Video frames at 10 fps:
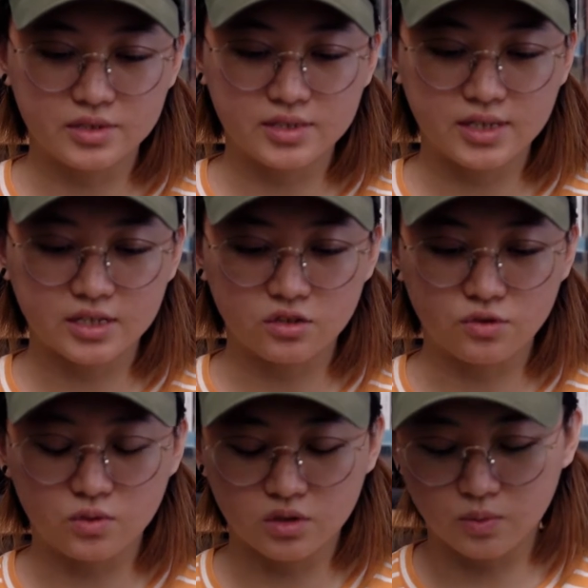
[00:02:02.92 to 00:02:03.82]
This is like a
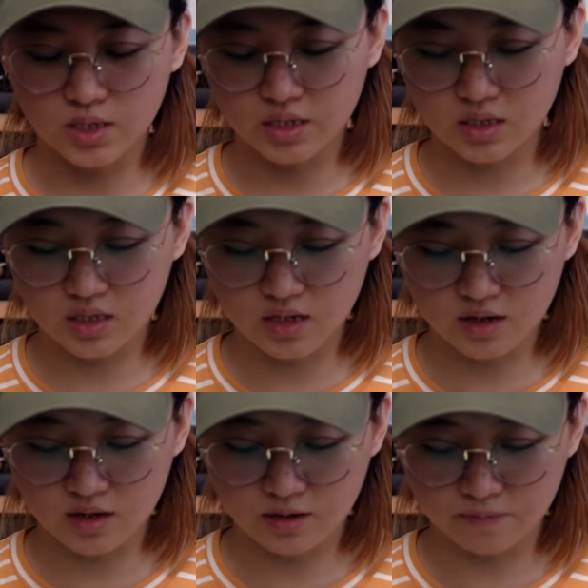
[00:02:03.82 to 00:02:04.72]
newer one.
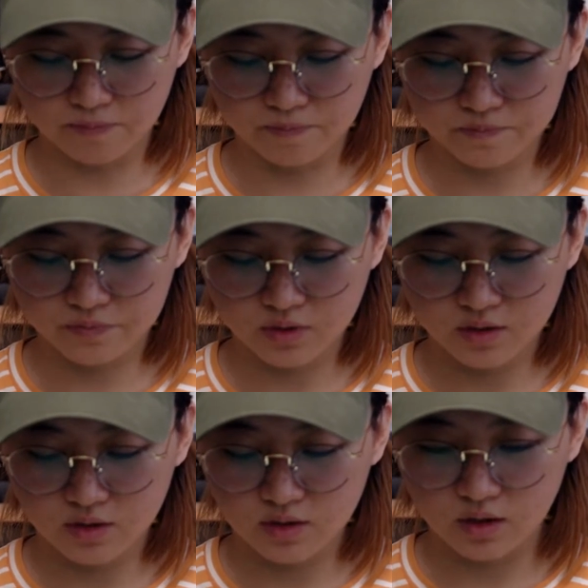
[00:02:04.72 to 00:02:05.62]

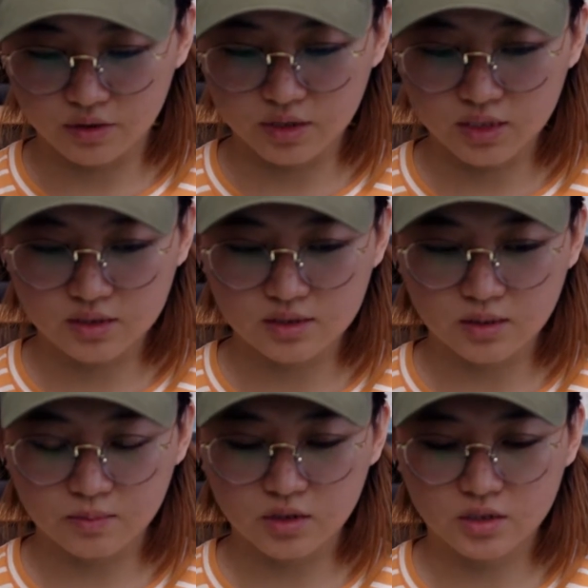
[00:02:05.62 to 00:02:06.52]
I think it's
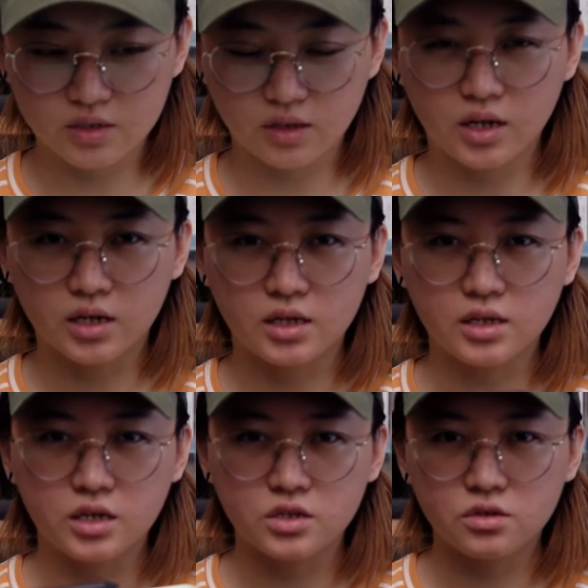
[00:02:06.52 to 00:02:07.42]
similar to like
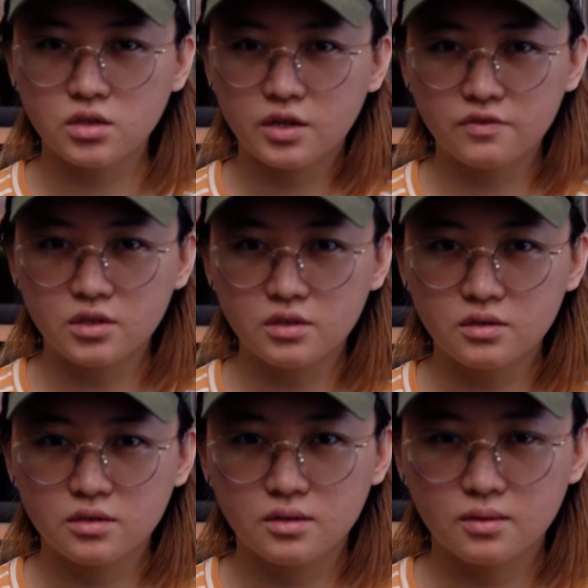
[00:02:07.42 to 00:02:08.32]
an entry-level
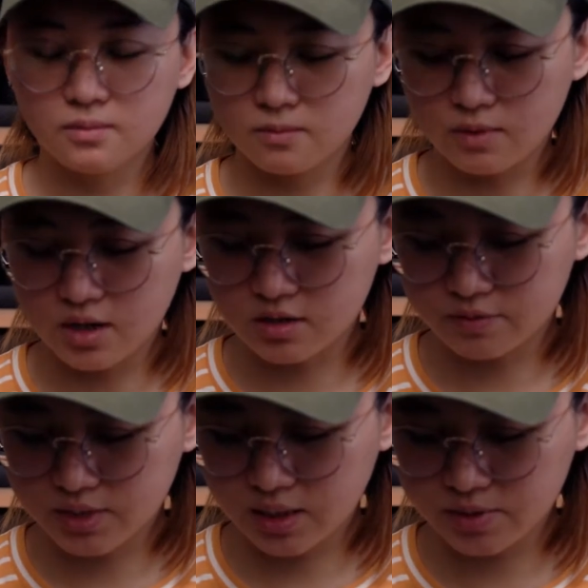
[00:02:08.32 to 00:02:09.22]

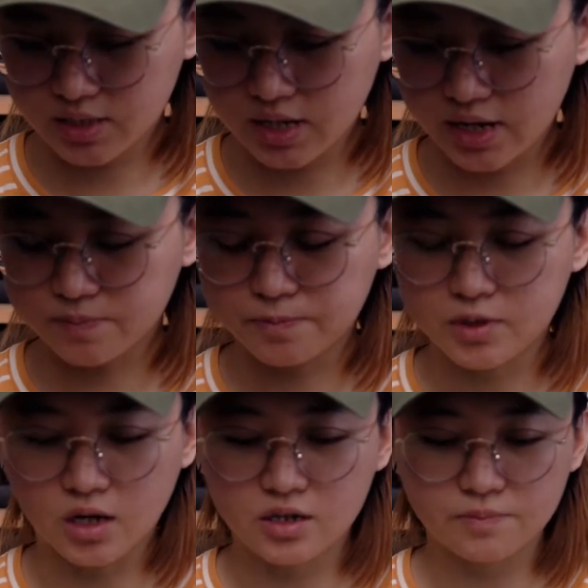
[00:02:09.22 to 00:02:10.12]
Wacom tablet. I
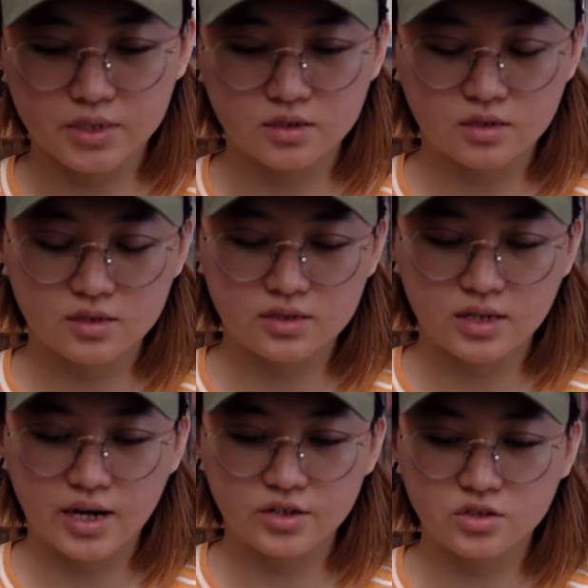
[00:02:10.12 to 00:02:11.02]
got it because
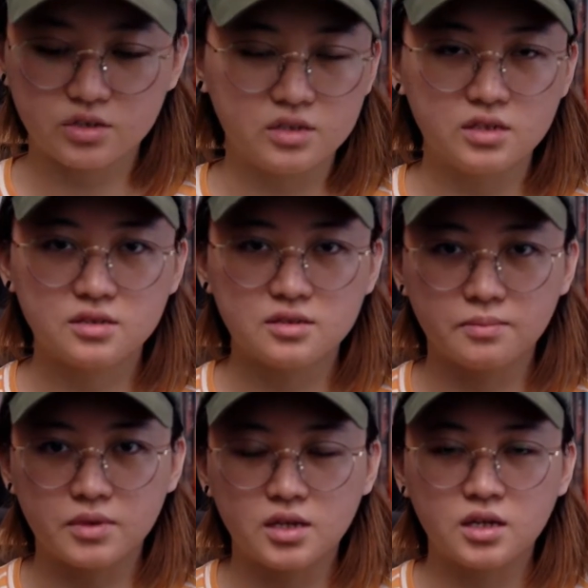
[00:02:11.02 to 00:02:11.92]
I just needed
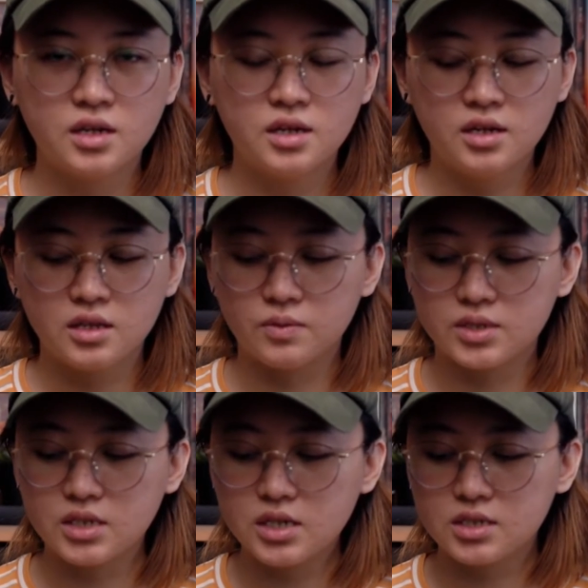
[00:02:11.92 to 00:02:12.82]
something that
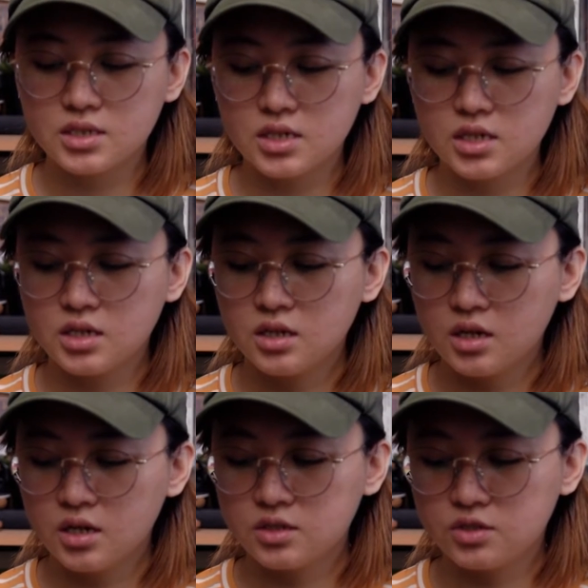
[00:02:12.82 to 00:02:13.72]
was easy
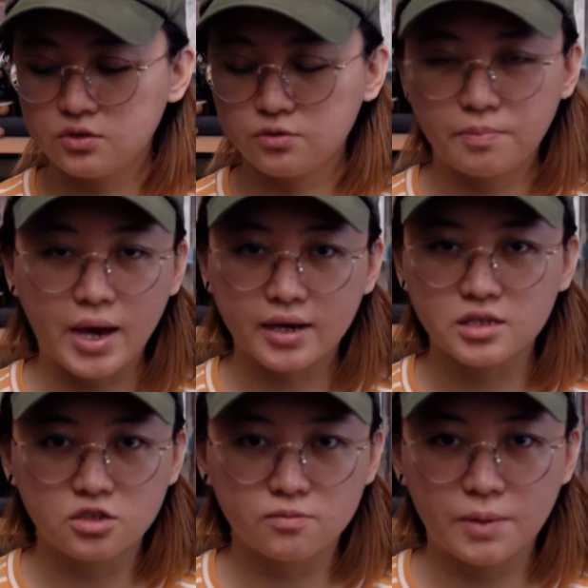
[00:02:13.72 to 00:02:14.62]
to pack
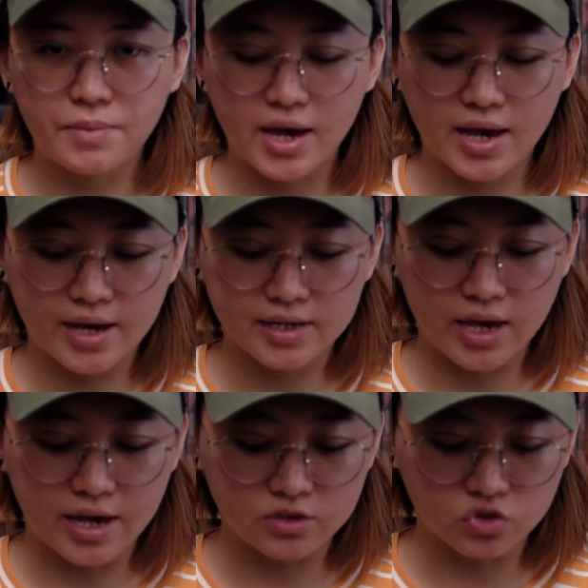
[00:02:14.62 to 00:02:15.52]
into my bag
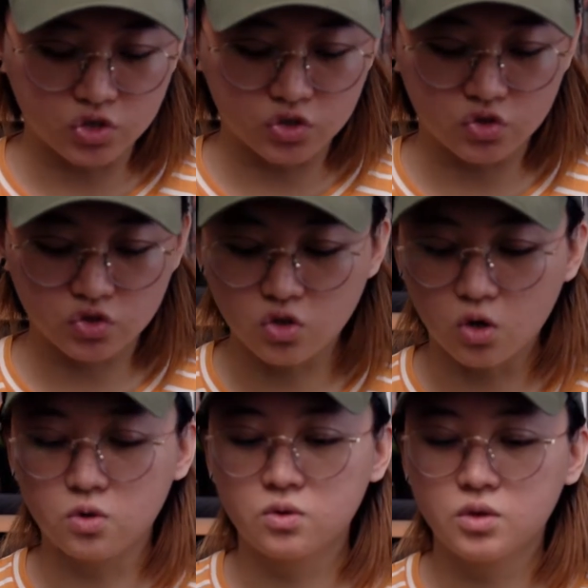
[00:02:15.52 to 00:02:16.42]
and just
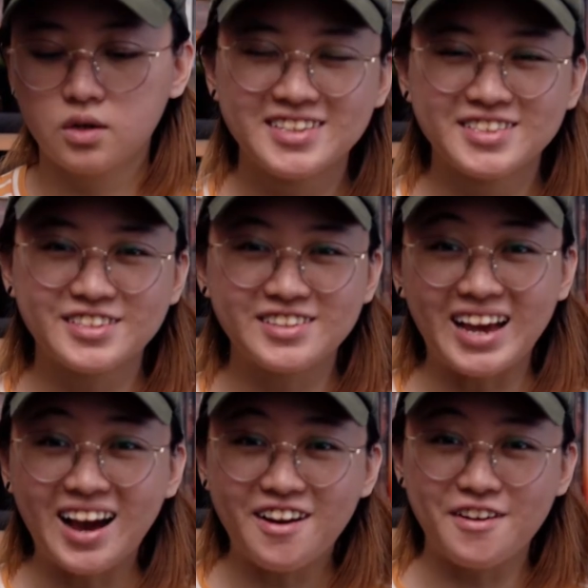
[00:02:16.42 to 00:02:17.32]
go. So
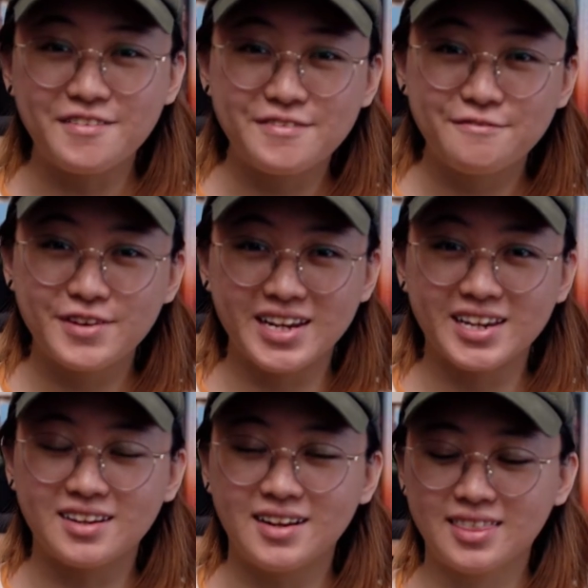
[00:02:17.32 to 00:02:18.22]
now, when I
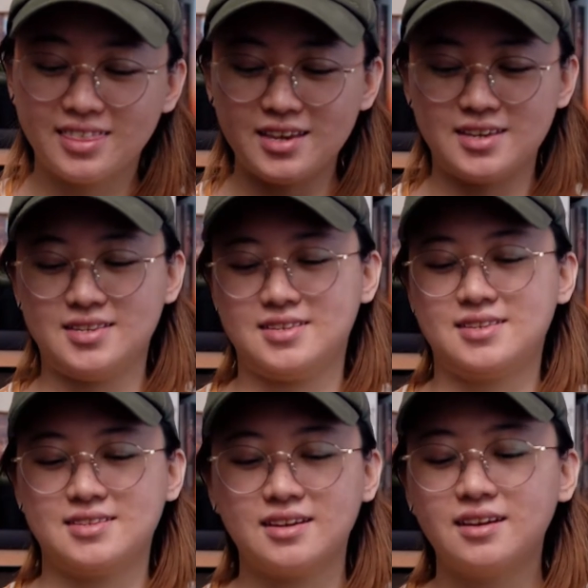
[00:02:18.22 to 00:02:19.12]
got
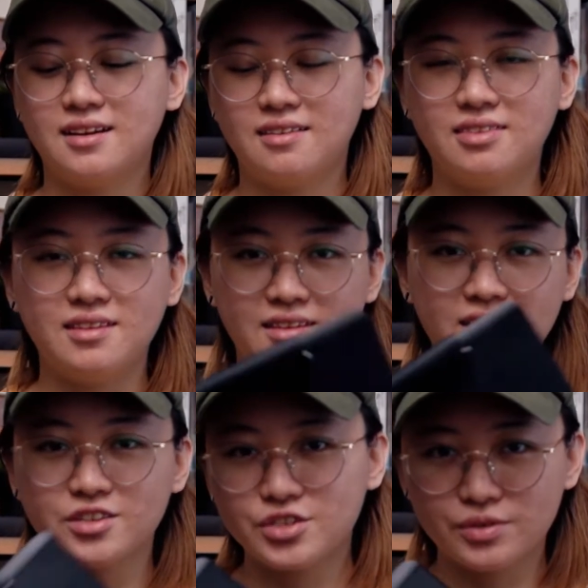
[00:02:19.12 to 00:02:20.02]
this, the
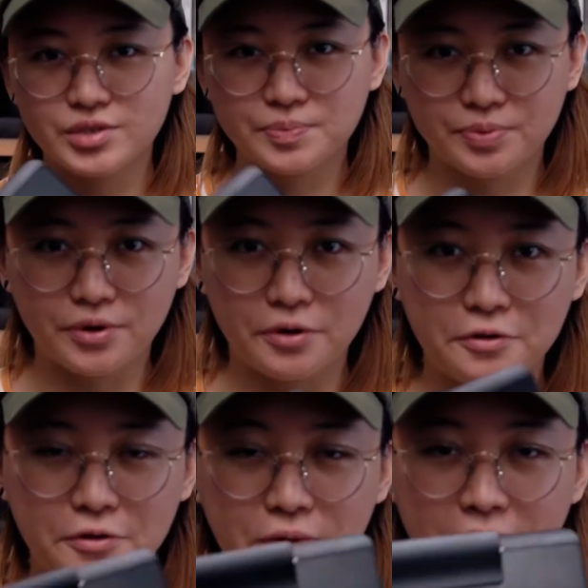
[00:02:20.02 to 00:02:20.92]
Intuos
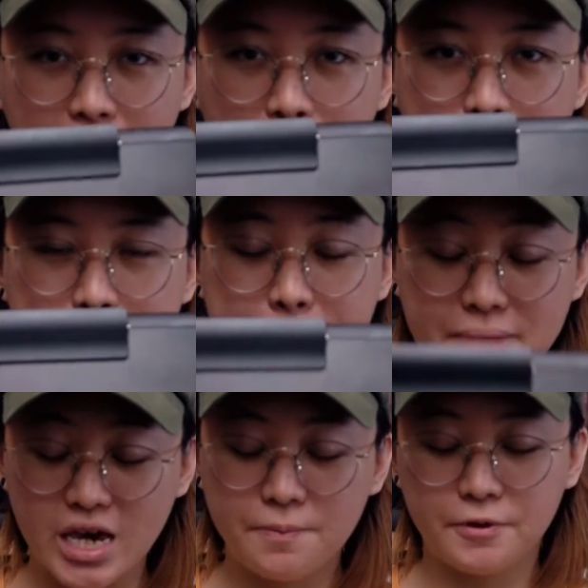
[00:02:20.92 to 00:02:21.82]
Pro
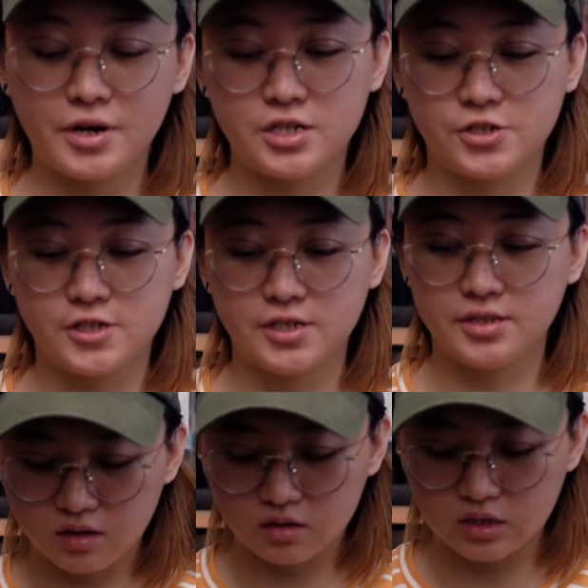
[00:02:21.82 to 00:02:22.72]
Paper
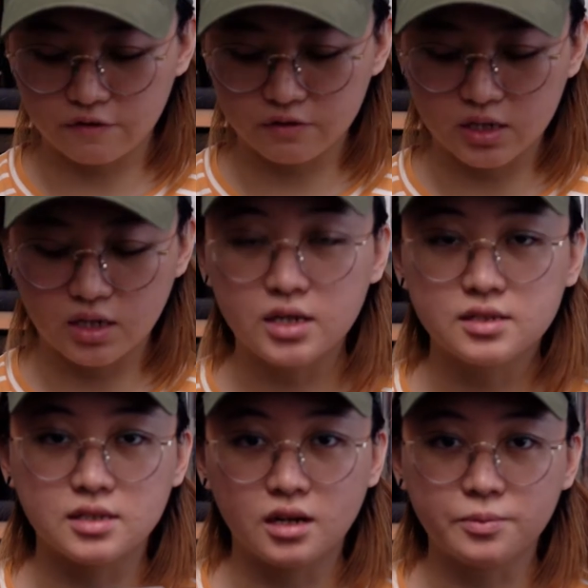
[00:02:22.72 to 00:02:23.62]
Edition, it definitely is
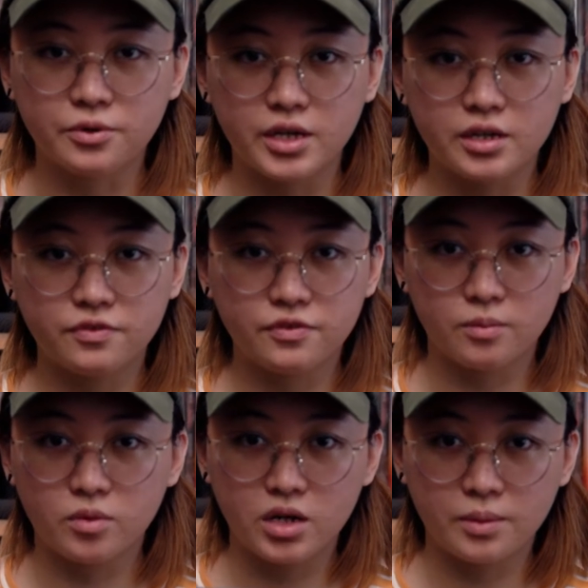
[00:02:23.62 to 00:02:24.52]
an upgrade from
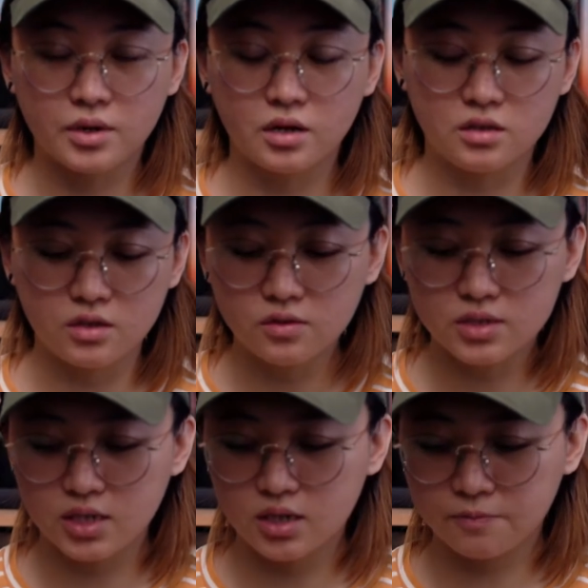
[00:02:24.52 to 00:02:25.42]
what I'm currently
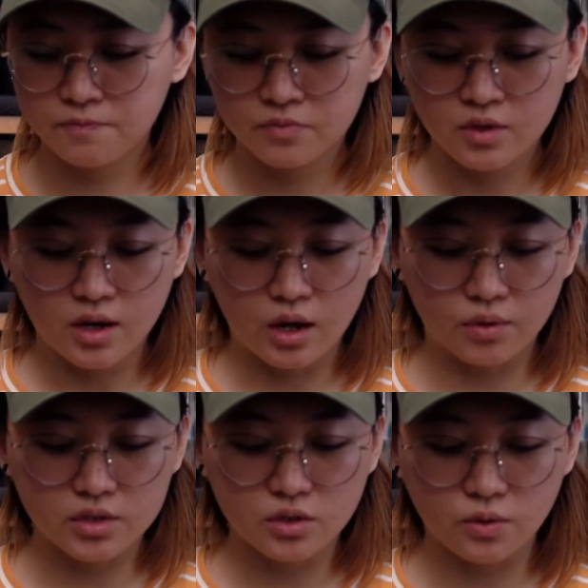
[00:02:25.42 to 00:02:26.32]
using. I
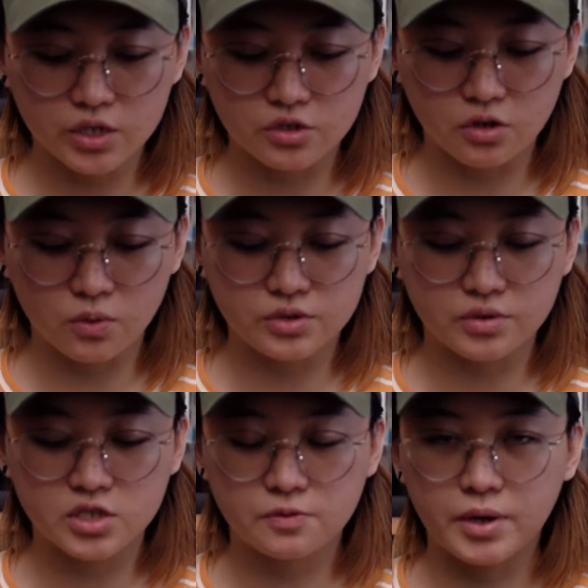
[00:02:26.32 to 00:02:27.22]
wasn't quite sure what to
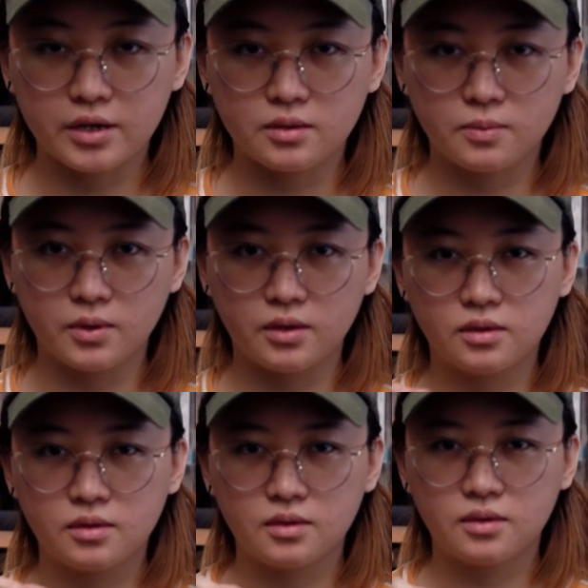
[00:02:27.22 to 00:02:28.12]
expect with
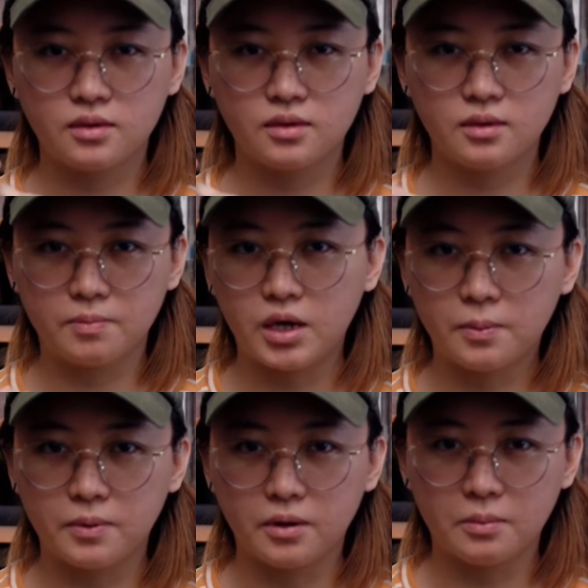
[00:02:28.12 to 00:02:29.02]
the
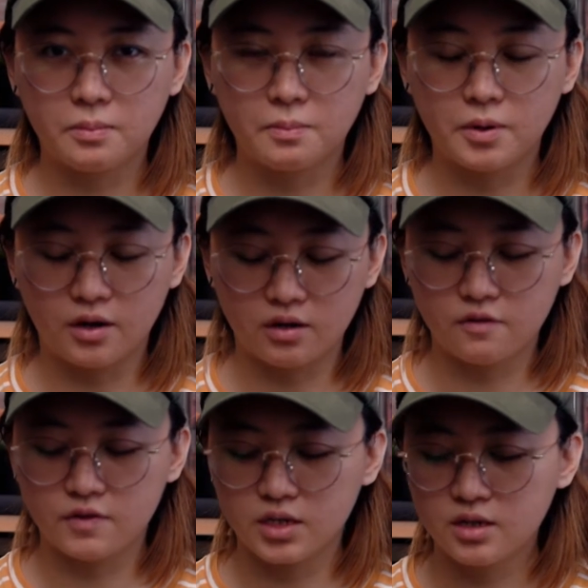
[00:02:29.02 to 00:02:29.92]
paper part
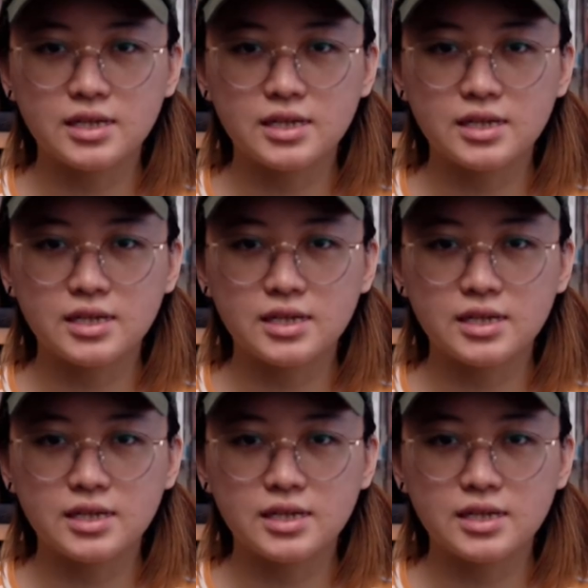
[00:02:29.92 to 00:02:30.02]
of it.